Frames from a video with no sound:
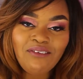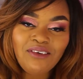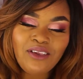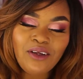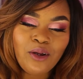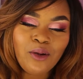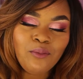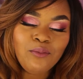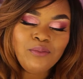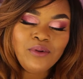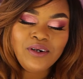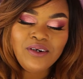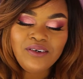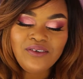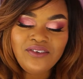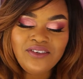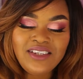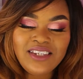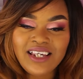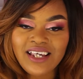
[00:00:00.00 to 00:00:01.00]
with her
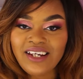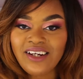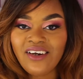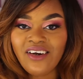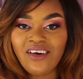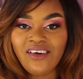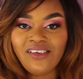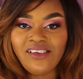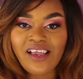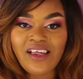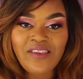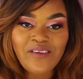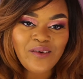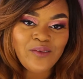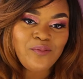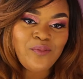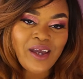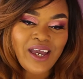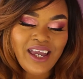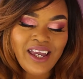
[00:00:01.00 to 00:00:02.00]
boots and her leather
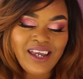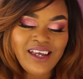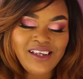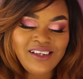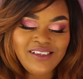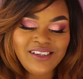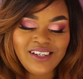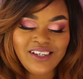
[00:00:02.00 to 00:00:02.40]
pants,